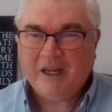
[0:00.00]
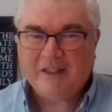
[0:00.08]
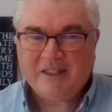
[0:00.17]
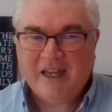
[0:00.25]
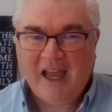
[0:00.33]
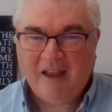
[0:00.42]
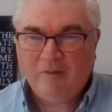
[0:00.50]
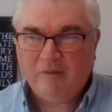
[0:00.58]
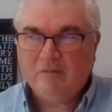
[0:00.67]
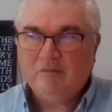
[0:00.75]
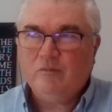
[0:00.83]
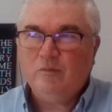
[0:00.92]
But it's not
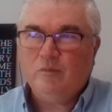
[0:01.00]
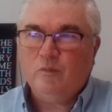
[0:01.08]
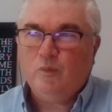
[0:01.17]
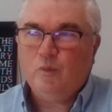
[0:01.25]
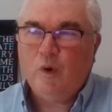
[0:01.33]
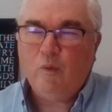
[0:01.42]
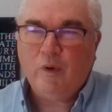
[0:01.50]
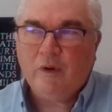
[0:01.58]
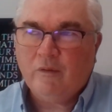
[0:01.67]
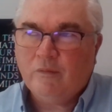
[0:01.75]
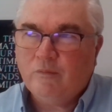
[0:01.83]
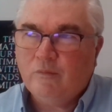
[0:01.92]
what
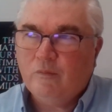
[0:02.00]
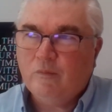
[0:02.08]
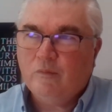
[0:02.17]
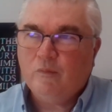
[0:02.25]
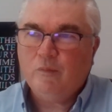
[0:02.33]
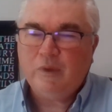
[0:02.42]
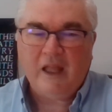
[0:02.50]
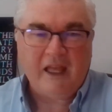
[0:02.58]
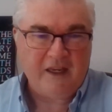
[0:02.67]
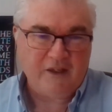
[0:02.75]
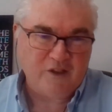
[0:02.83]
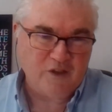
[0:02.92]
we're
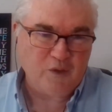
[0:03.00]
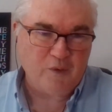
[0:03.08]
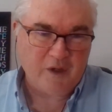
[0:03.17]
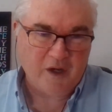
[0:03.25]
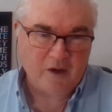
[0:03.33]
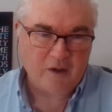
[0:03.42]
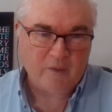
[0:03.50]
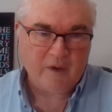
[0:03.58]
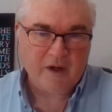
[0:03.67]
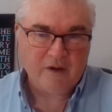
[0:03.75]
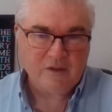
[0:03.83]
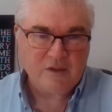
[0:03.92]
planning to do in our career.